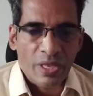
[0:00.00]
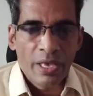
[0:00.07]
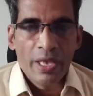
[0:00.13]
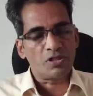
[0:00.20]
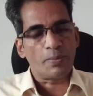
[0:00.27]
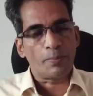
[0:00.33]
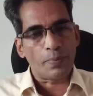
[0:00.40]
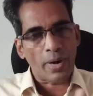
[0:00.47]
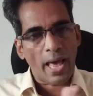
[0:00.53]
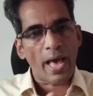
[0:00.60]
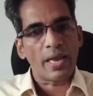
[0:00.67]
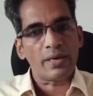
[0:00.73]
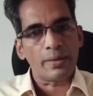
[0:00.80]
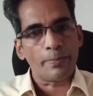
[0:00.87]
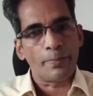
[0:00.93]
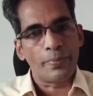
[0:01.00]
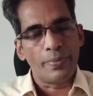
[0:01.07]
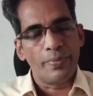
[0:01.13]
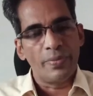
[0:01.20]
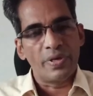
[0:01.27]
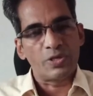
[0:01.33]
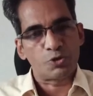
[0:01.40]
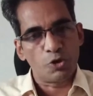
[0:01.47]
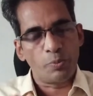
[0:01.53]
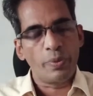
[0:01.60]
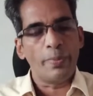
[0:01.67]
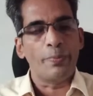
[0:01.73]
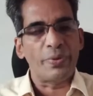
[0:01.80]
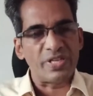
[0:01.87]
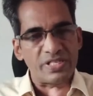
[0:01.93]
So the plan should
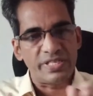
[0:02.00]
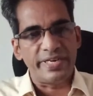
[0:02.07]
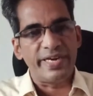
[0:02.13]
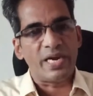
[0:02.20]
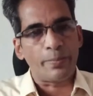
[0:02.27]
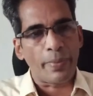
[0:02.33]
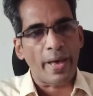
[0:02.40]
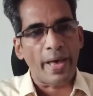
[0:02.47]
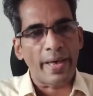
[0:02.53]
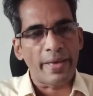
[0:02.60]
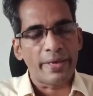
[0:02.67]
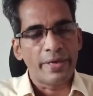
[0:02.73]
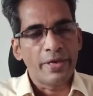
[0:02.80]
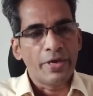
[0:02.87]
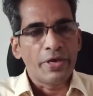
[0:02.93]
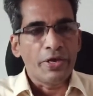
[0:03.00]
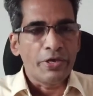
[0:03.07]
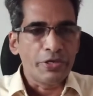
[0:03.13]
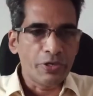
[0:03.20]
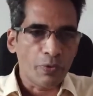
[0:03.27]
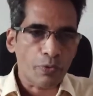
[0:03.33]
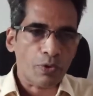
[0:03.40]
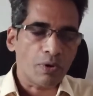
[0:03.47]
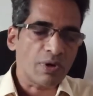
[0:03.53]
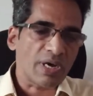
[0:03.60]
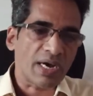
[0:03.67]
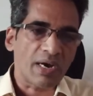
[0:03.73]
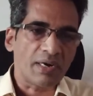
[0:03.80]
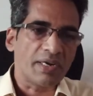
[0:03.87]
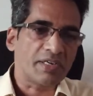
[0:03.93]
be preceded by your
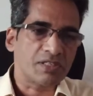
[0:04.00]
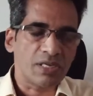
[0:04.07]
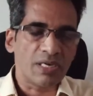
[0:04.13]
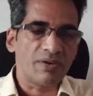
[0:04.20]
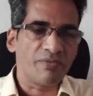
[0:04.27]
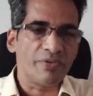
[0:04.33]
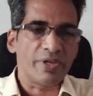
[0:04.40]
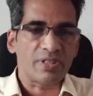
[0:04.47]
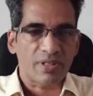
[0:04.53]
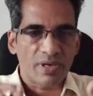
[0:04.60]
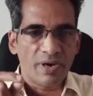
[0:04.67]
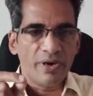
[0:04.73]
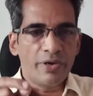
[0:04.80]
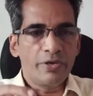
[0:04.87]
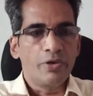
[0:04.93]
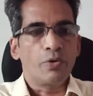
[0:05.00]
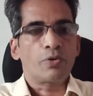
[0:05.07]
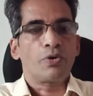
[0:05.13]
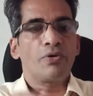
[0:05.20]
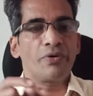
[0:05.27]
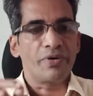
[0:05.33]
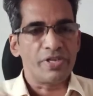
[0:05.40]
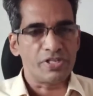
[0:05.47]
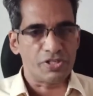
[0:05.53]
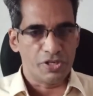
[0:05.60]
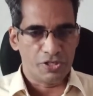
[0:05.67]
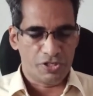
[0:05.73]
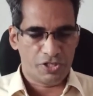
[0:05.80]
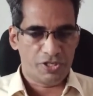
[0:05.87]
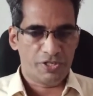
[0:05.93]
own connection with your own
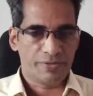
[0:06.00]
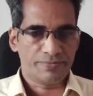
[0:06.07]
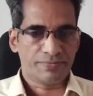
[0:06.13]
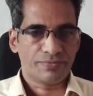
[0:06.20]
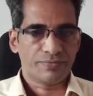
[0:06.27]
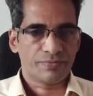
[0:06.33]
research.